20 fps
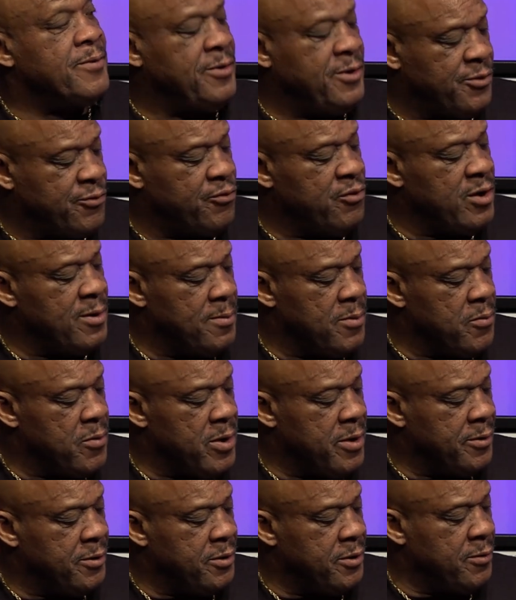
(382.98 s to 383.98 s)
She treated me
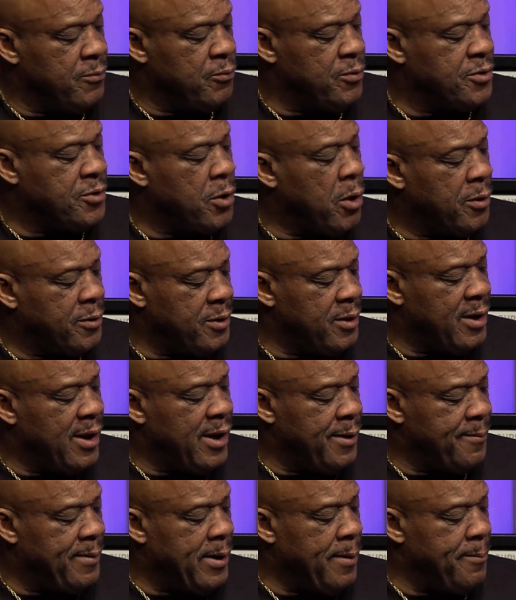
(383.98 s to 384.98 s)
real good. We talked a lot
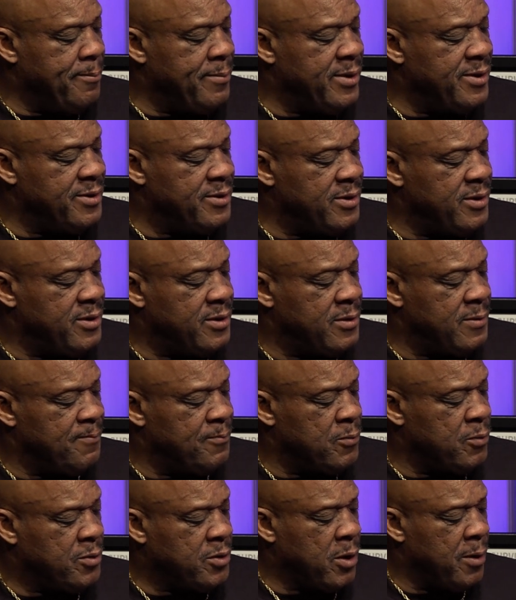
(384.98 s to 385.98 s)
about business.
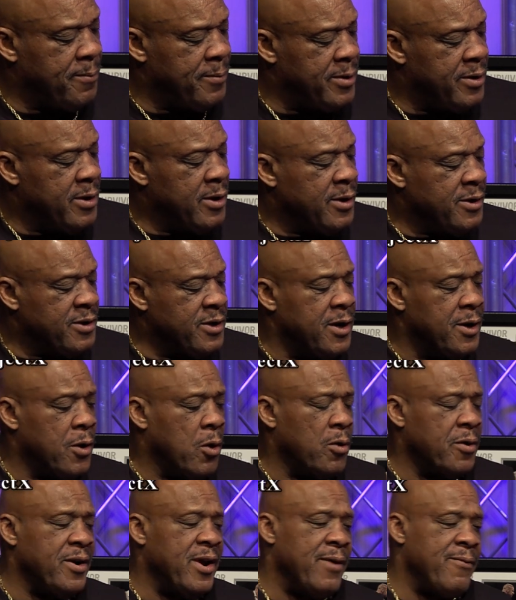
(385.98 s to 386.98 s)
See, in the
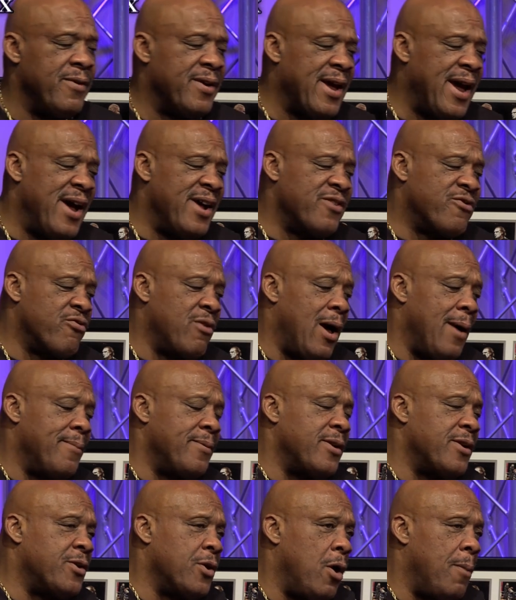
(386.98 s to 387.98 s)
old days, when guys
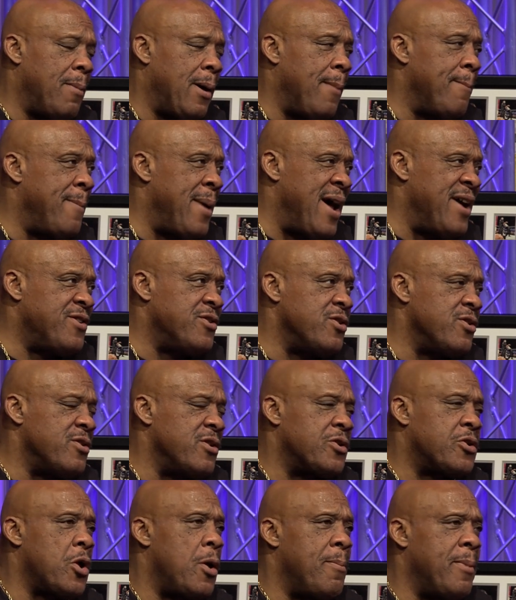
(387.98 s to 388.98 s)
traveled, they talked about matches.
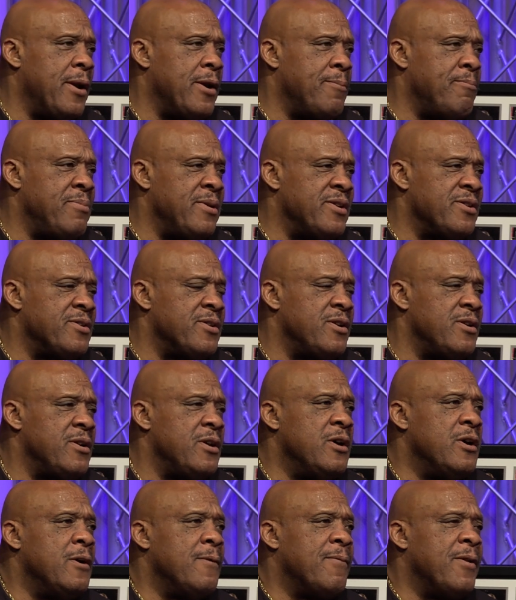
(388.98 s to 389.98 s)
They talked about the business.
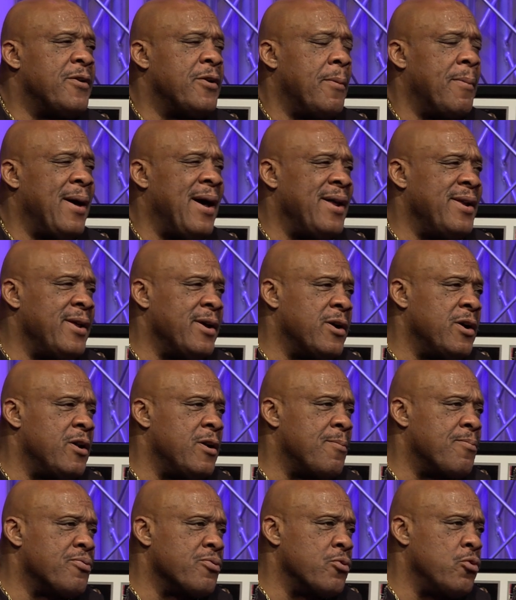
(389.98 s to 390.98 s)
They talked about how they could
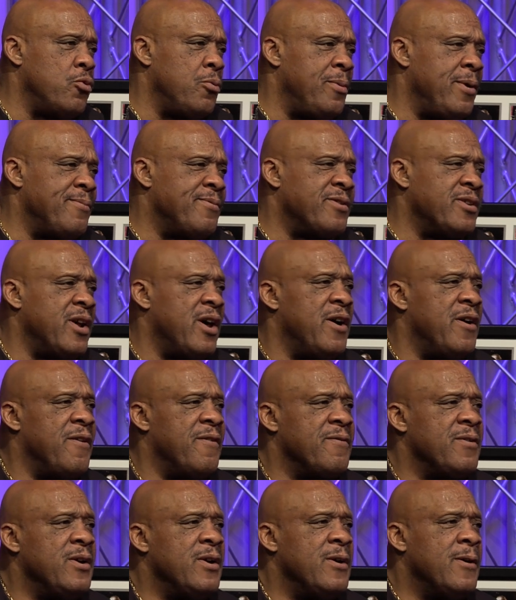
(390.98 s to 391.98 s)
improve
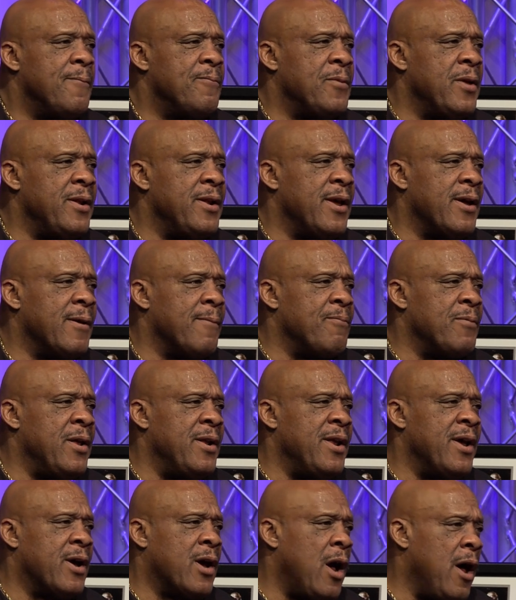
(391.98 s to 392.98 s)
themselves. And
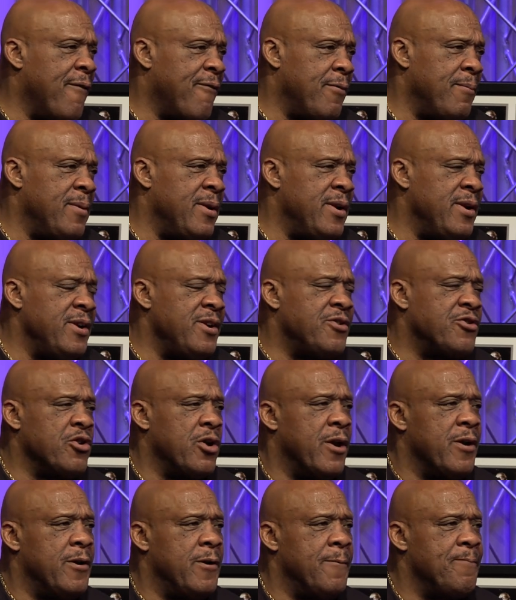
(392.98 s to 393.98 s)
they complimented each
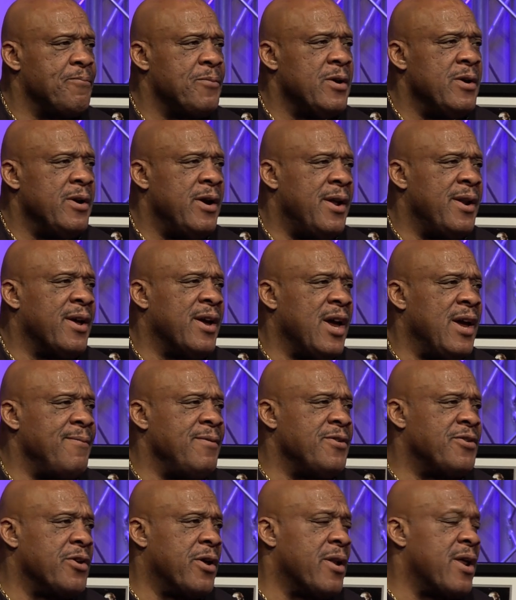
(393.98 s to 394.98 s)
other. And they gave
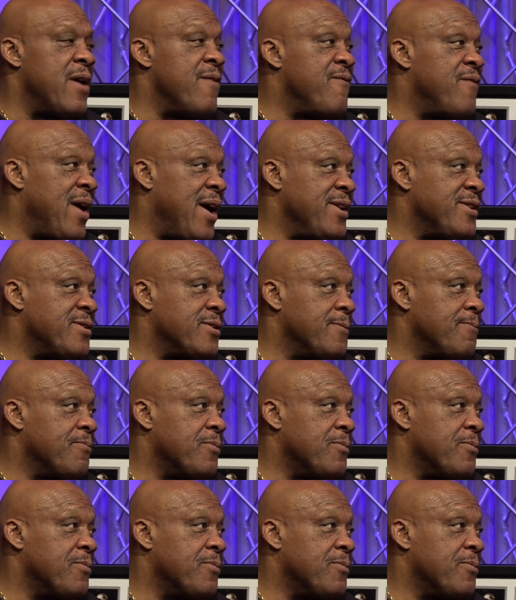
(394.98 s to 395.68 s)
each other advice.